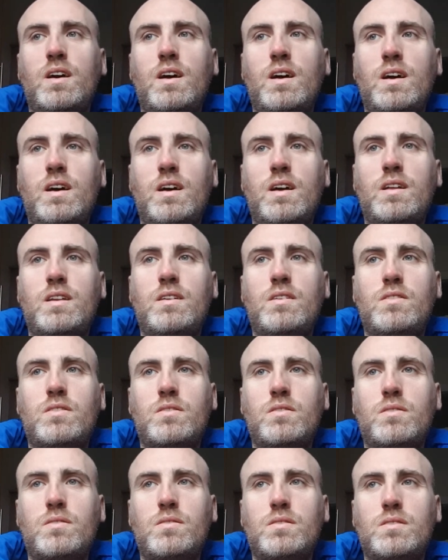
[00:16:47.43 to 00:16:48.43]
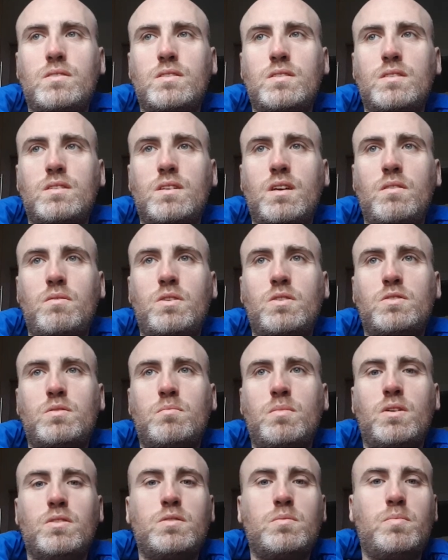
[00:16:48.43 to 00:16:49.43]
And if you're to
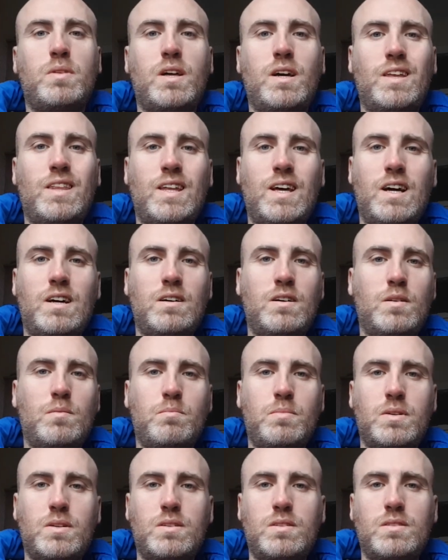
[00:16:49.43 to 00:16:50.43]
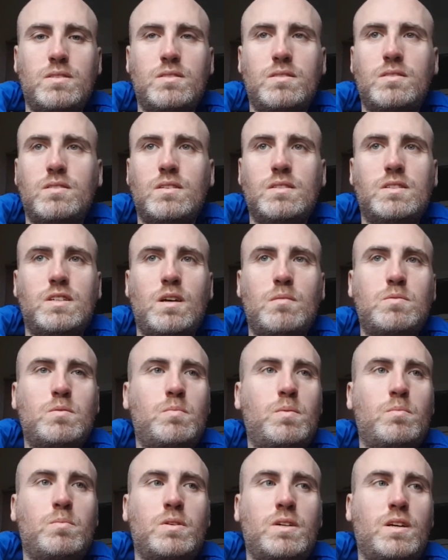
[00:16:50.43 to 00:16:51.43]
multiply that up in terms of
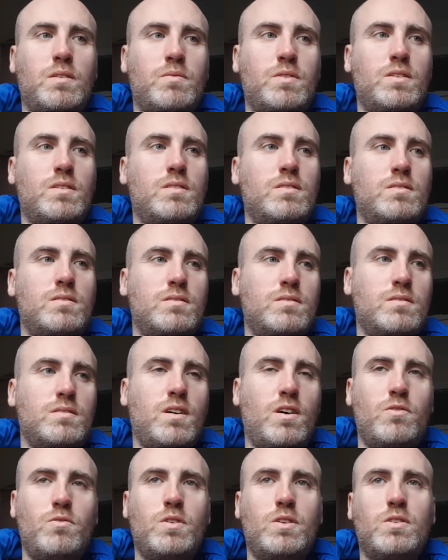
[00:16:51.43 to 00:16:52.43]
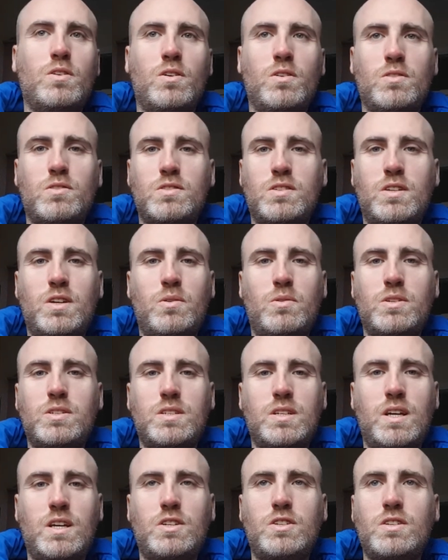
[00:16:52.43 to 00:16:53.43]
people giving $100 an hour
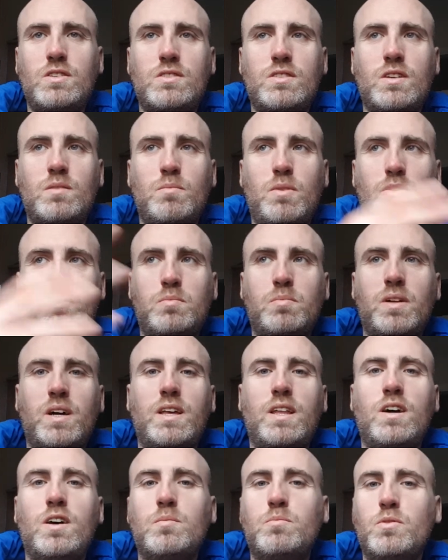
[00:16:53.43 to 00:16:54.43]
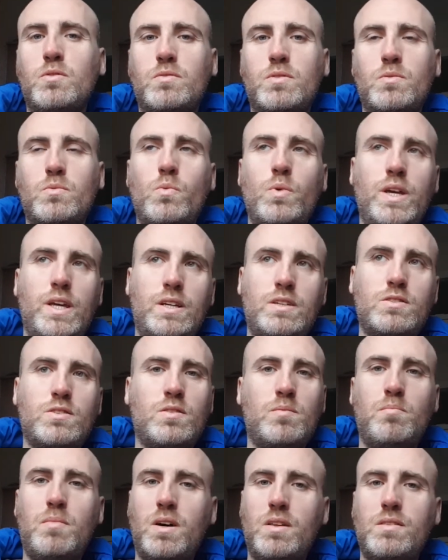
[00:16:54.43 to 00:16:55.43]
sessions and multiply that up over weeks
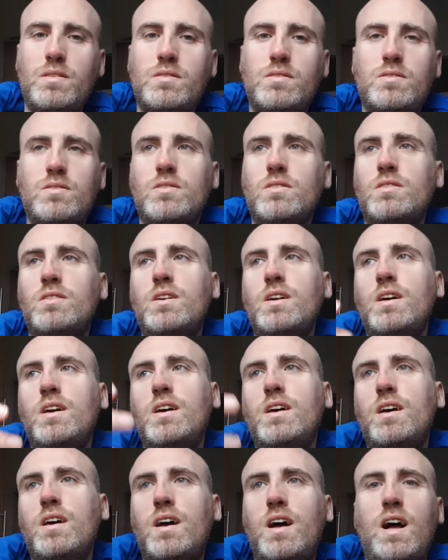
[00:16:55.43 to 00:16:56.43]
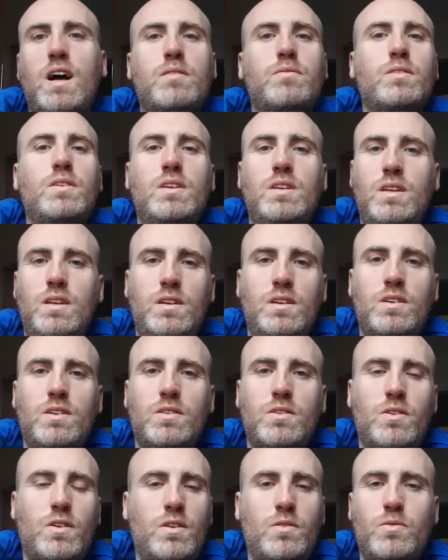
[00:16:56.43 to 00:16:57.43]
or months or half a
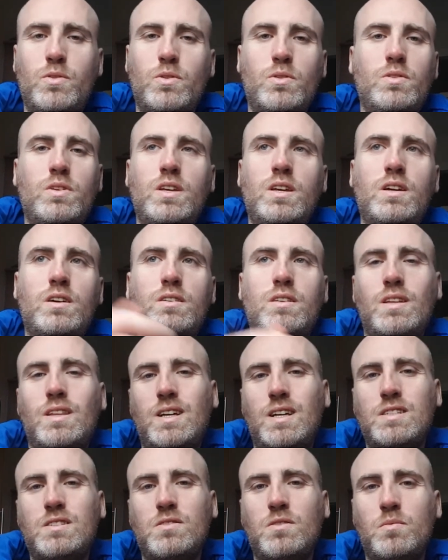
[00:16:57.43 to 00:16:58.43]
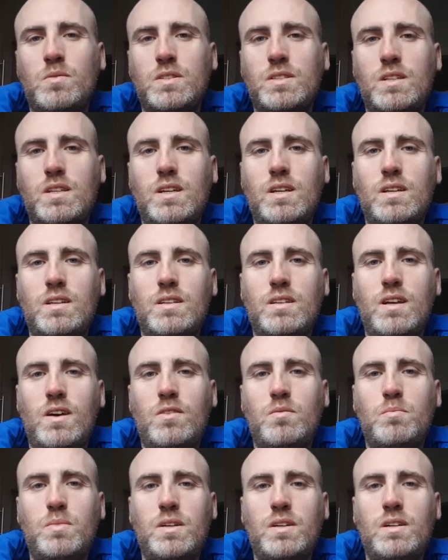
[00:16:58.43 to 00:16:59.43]
year or a full year, then that's obviously, that
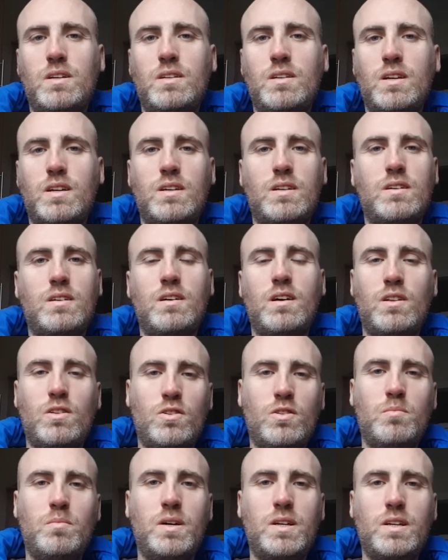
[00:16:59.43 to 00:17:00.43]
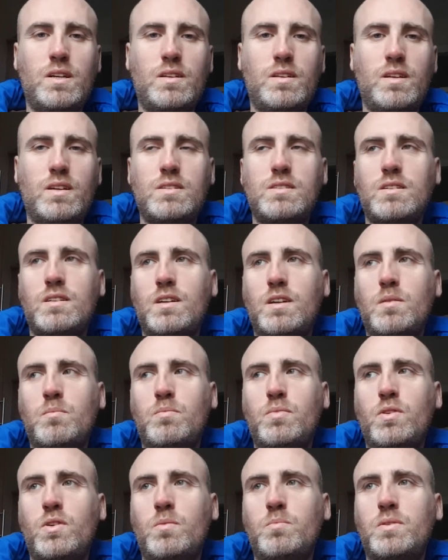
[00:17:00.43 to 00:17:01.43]
would be like a lot of money. That's like a
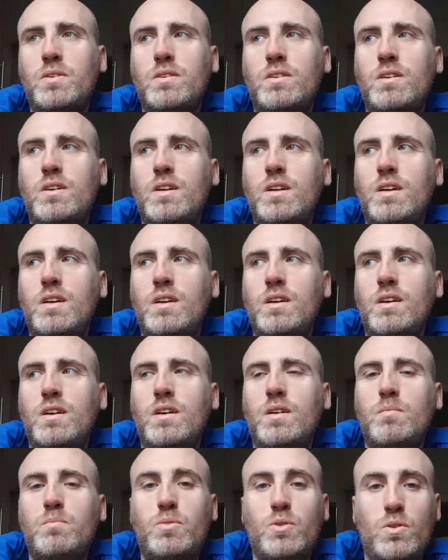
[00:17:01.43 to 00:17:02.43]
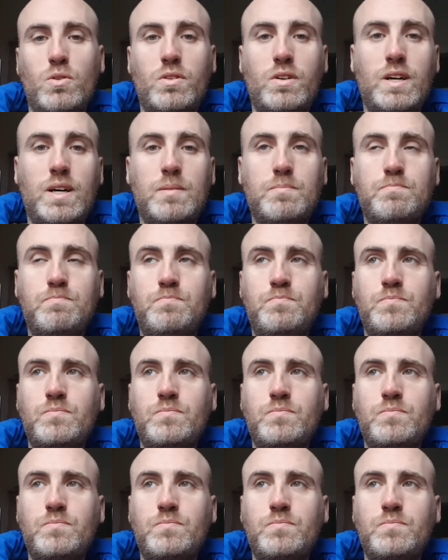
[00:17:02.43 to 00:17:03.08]
proper program.